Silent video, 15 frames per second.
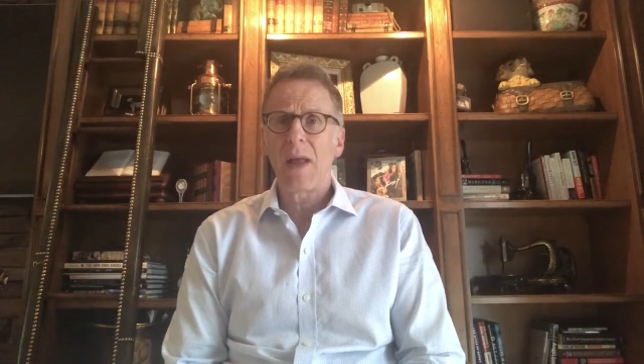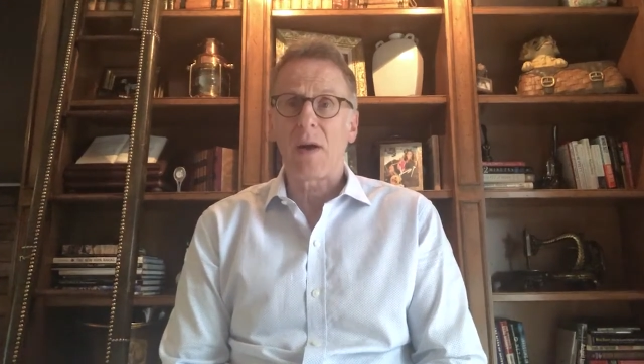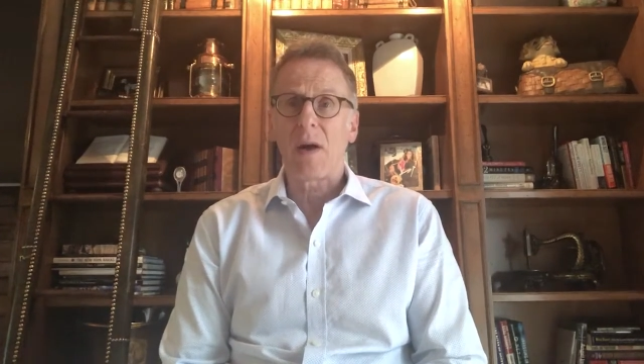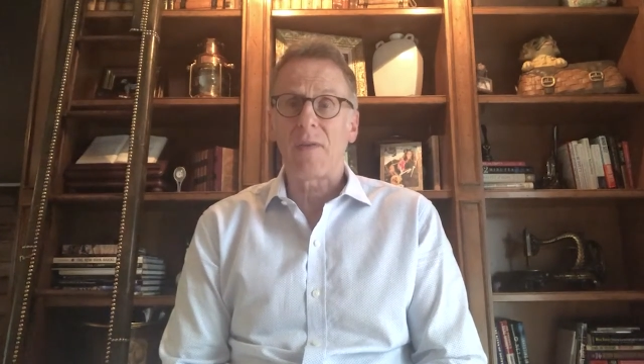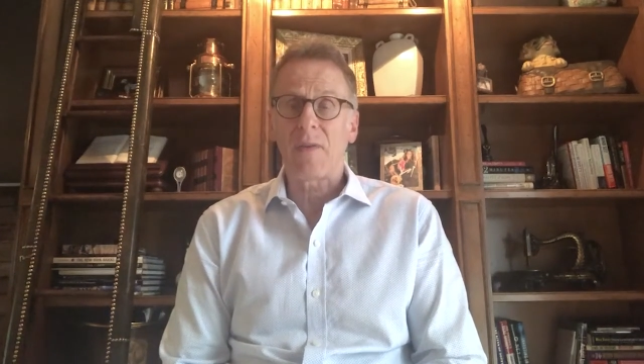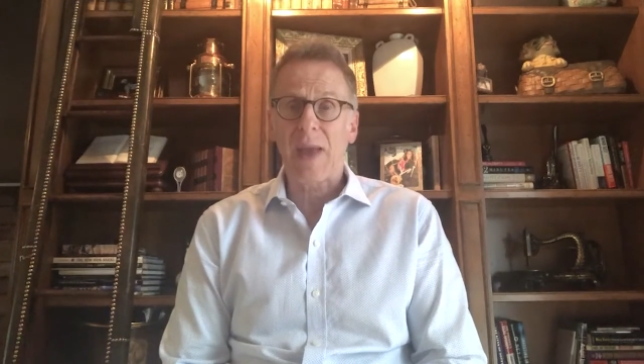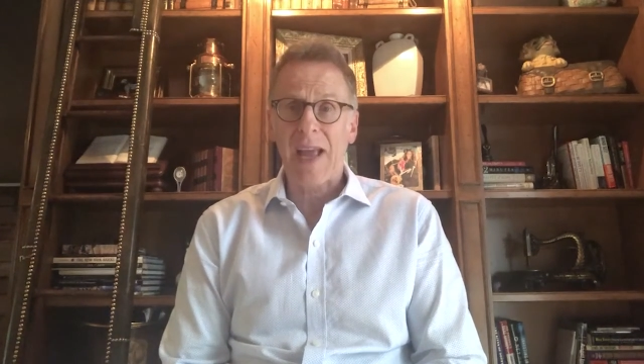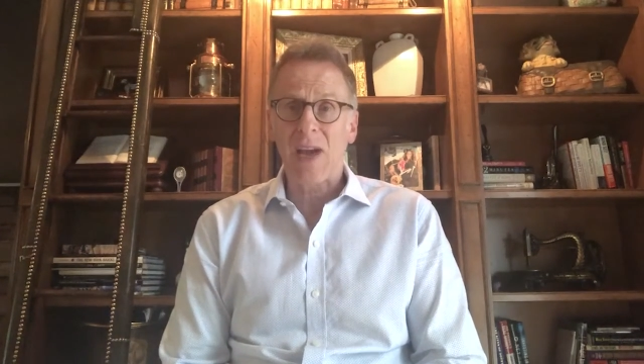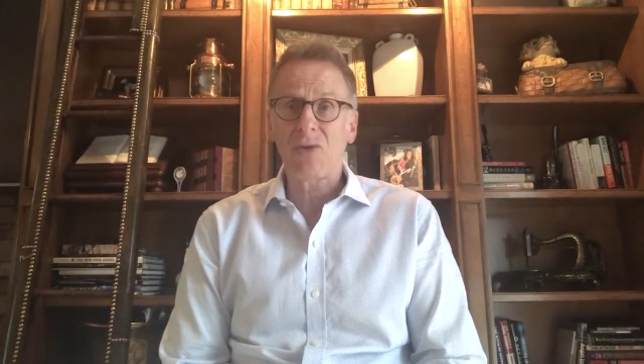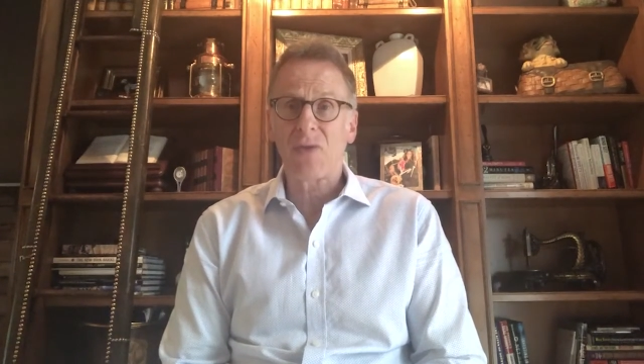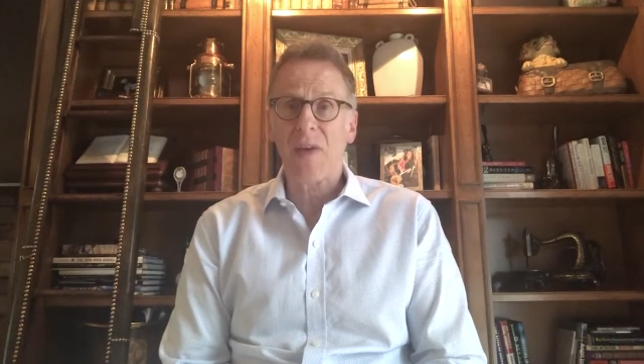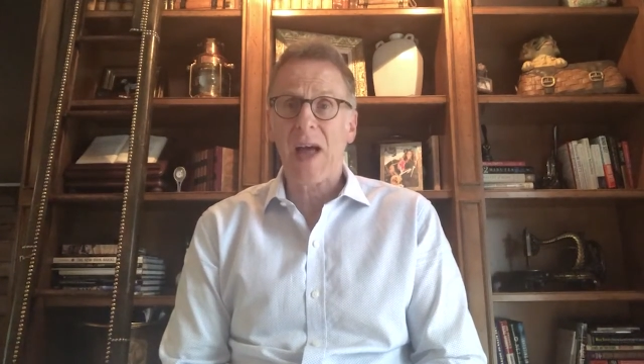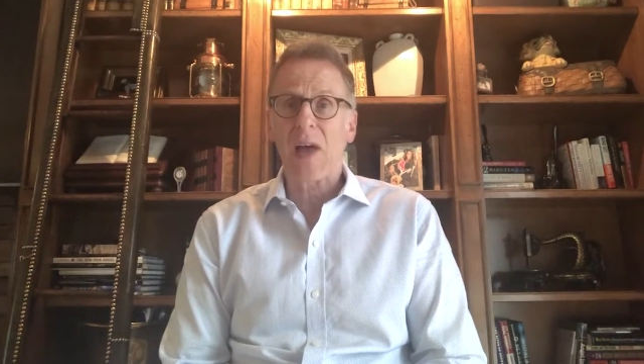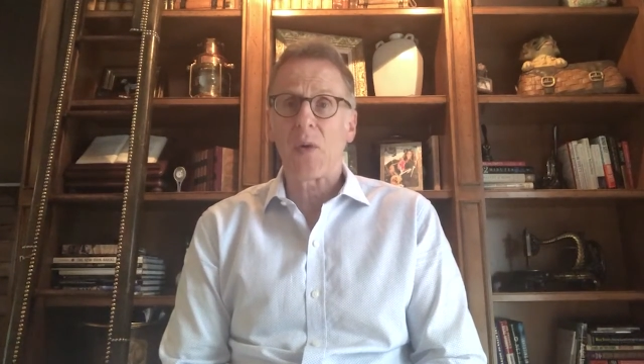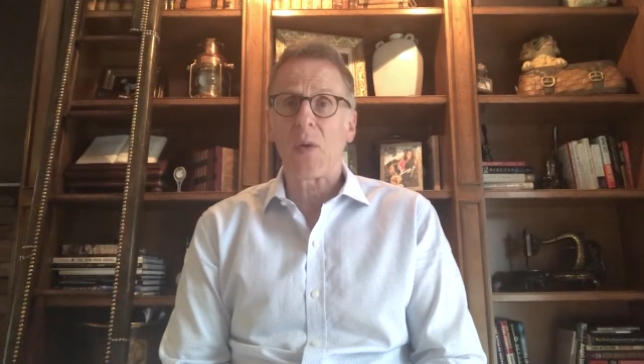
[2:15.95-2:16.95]
of cash
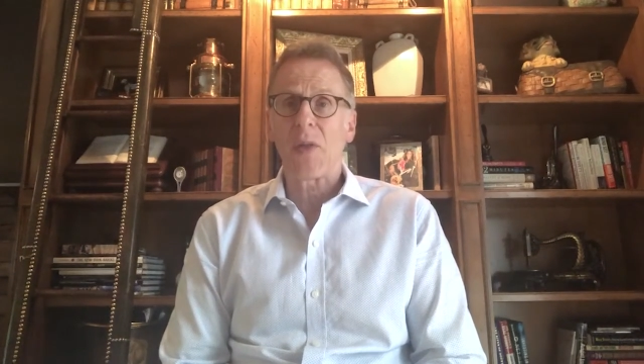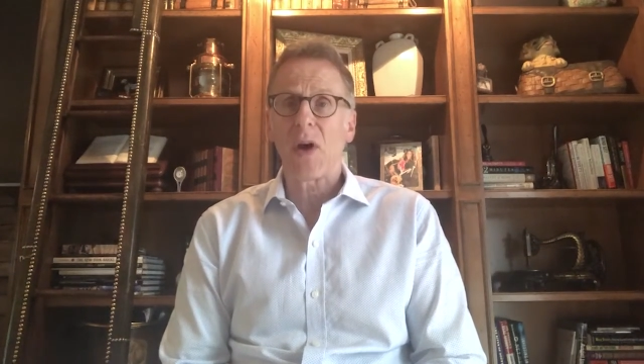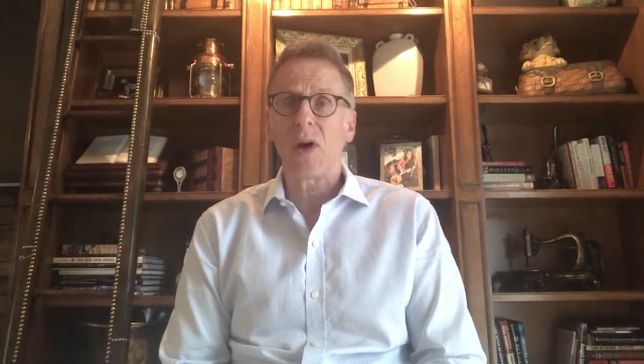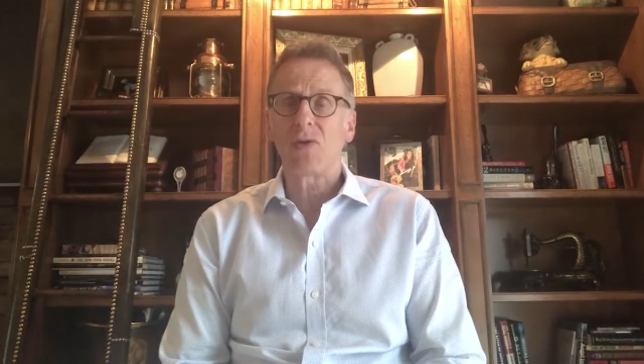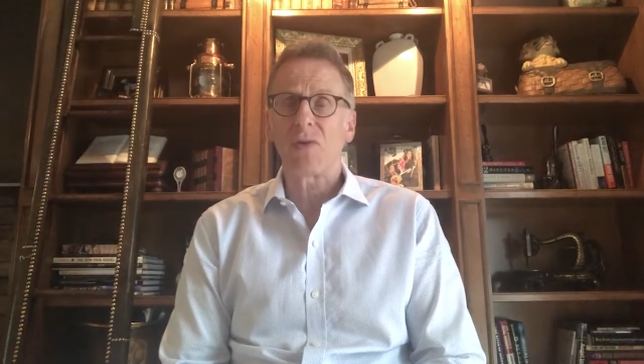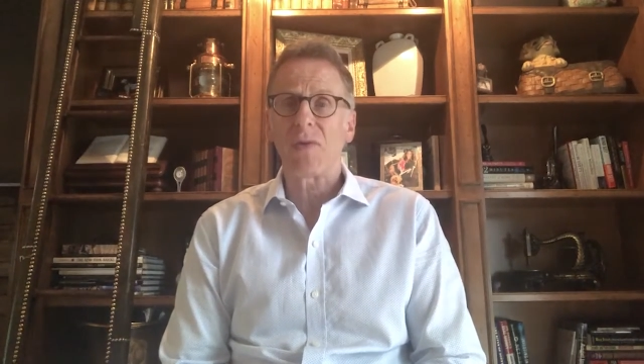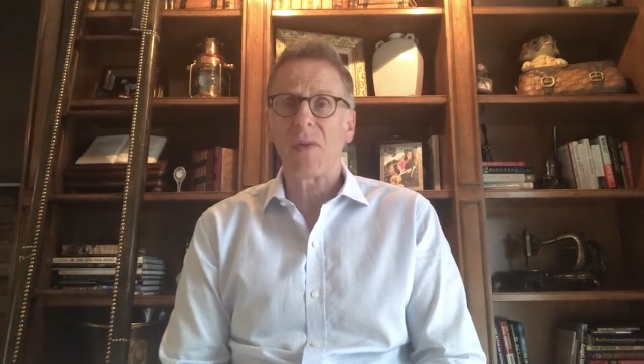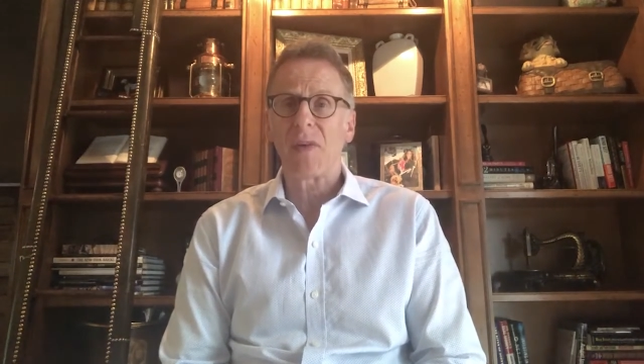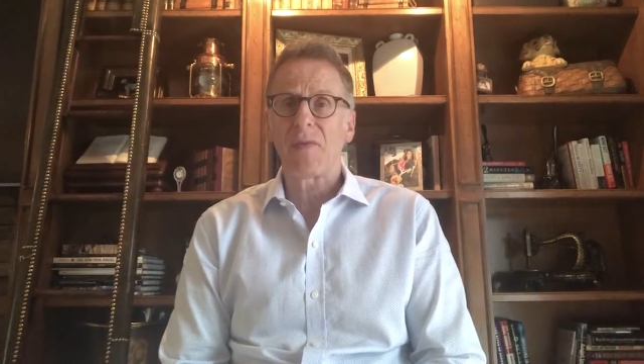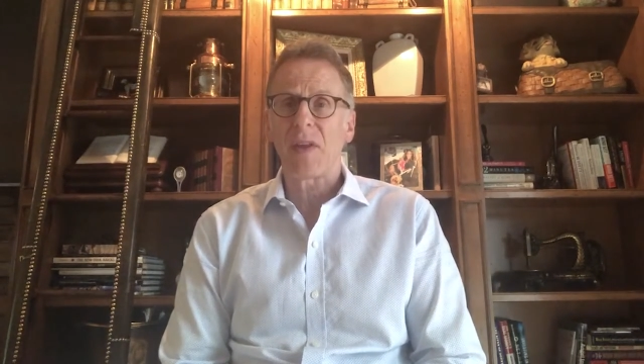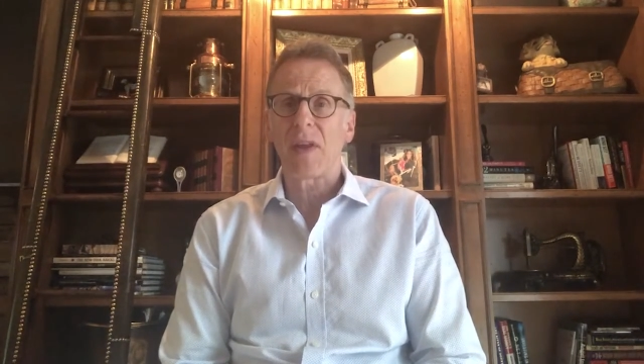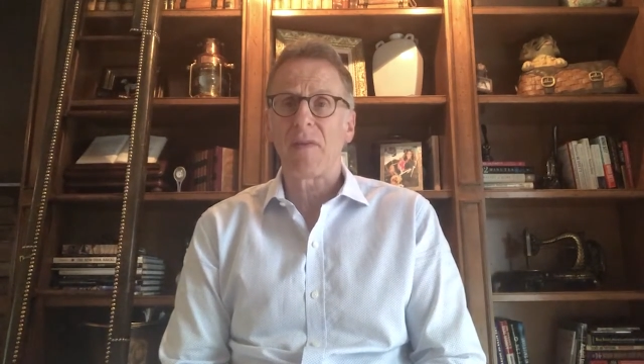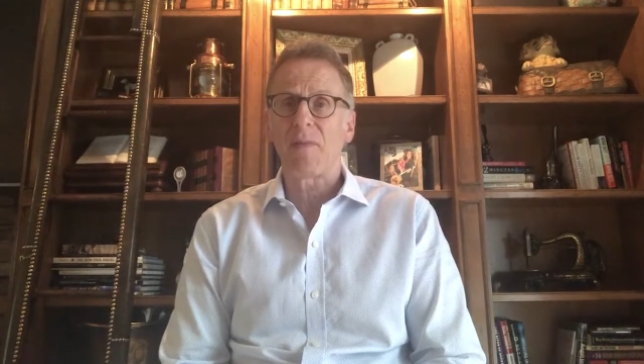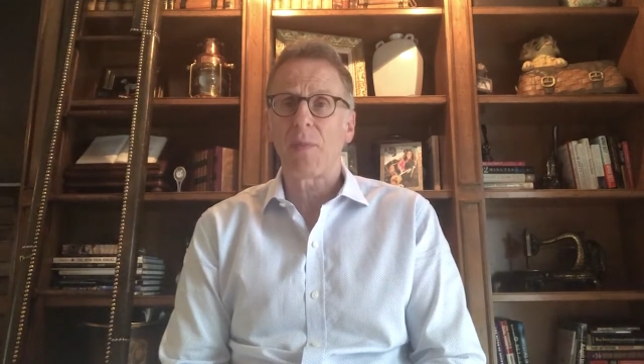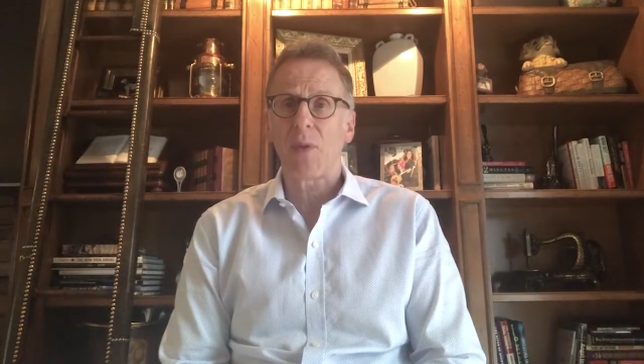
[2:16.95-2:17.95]
value and the
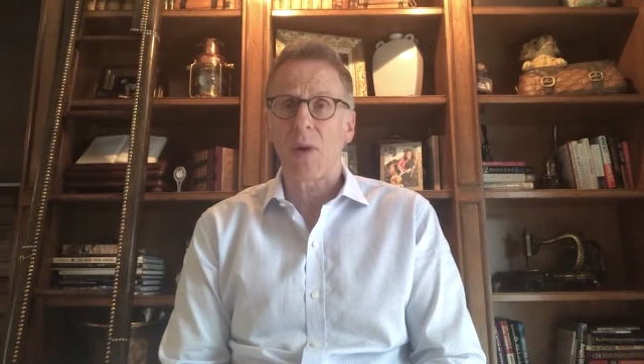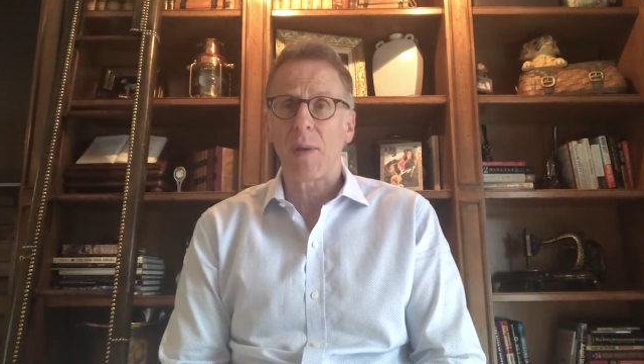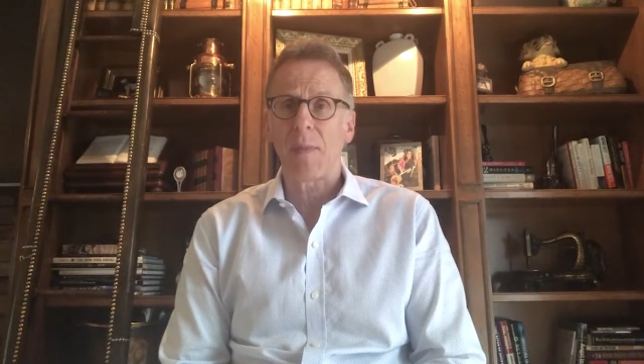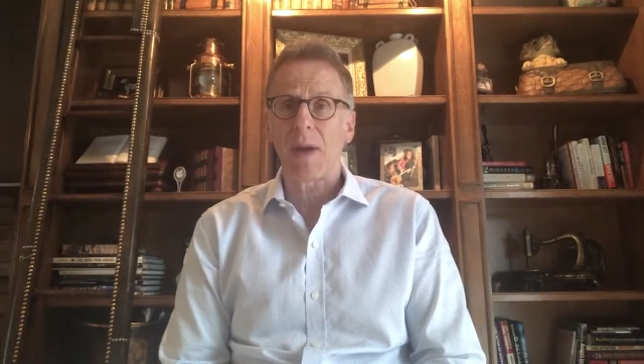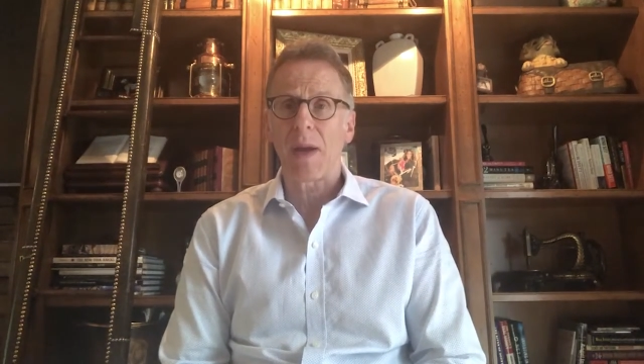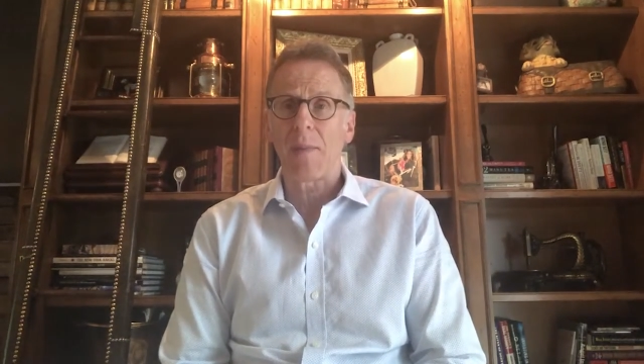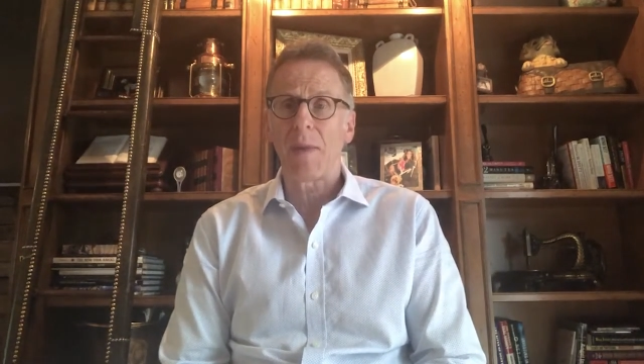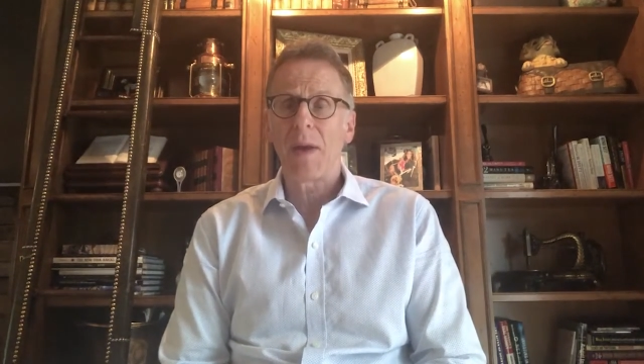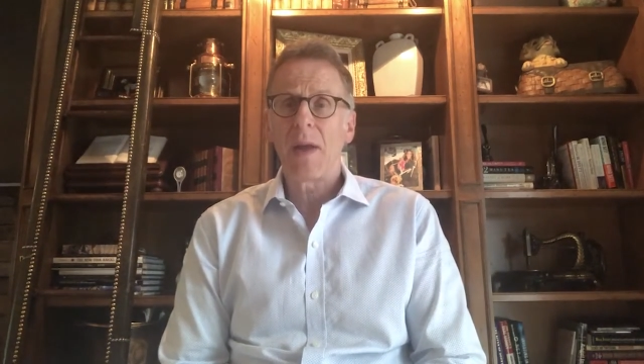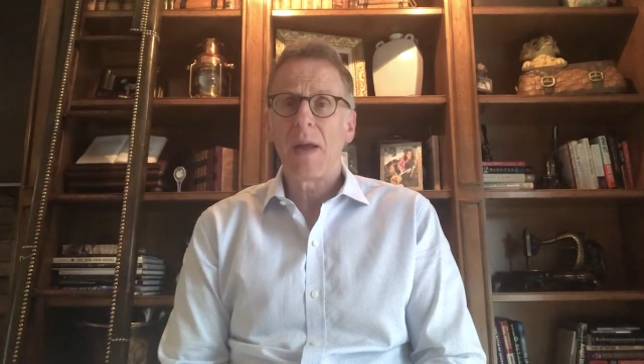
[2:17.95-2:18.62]
$150,000 of premium.